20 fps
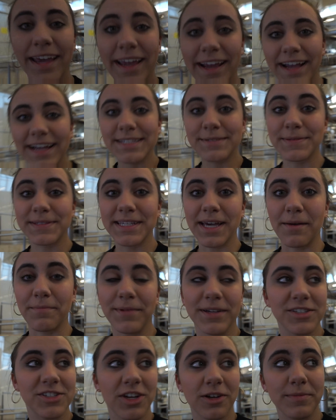Hey guys, what's up?
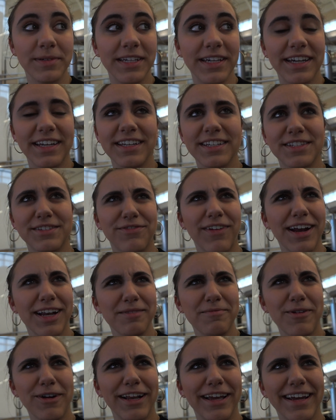It's Shelby. It is Friday
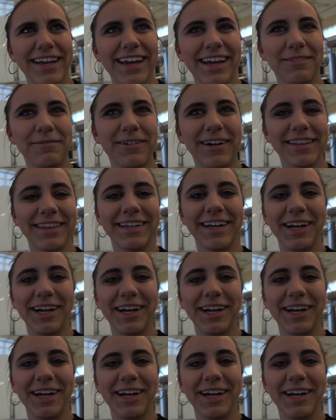morning and we're at the